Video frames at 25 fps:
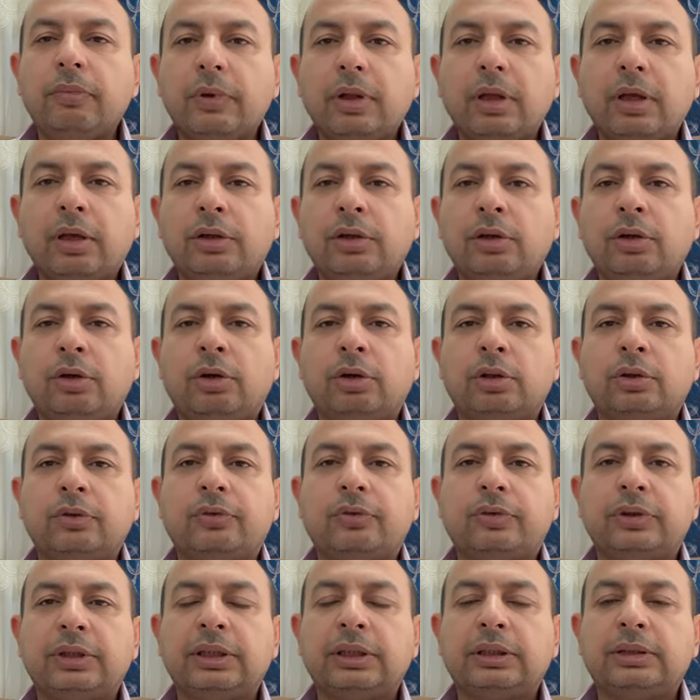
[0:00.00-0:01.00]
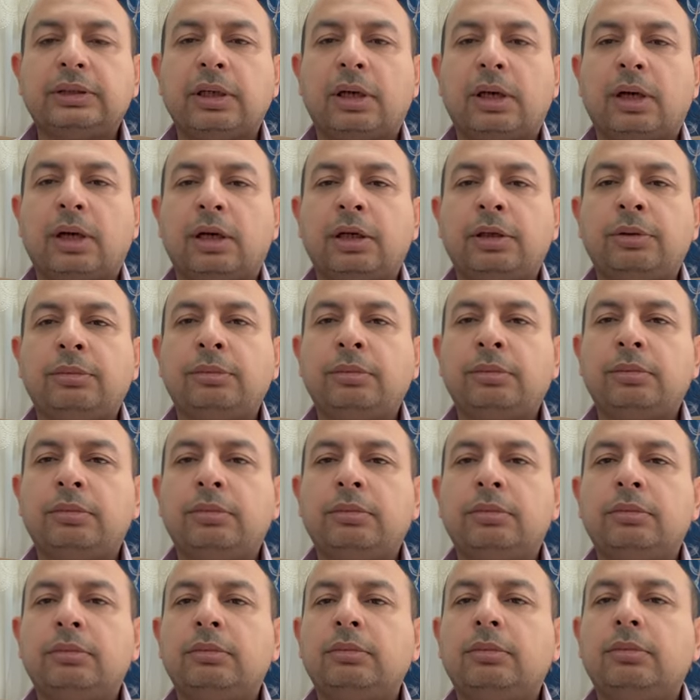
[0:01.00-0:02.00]
in your free time,
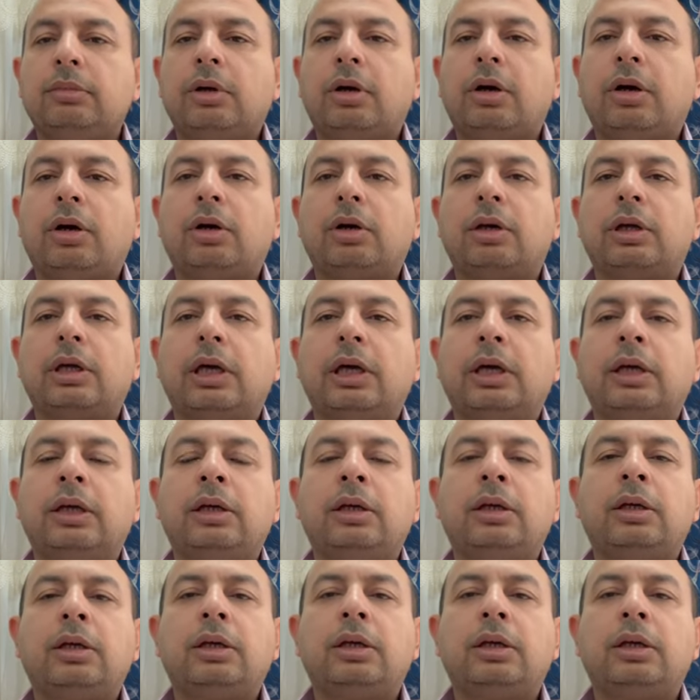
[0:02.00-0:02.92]
okay,